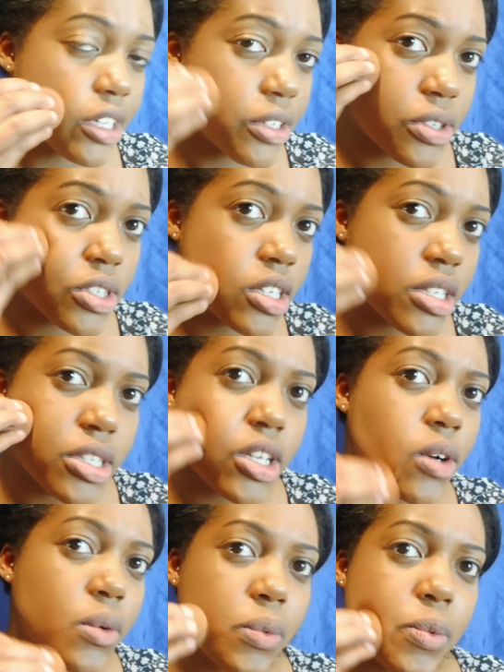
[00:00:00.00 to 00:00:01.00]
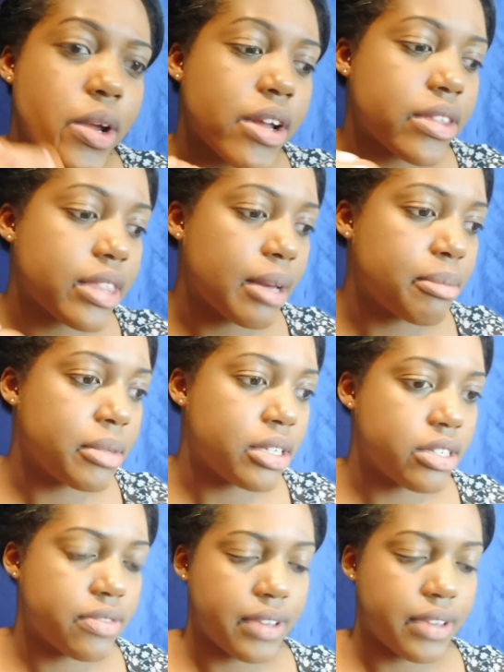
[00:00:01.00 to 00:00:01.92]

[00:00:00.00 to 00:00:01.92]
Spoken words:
usually don't wear that much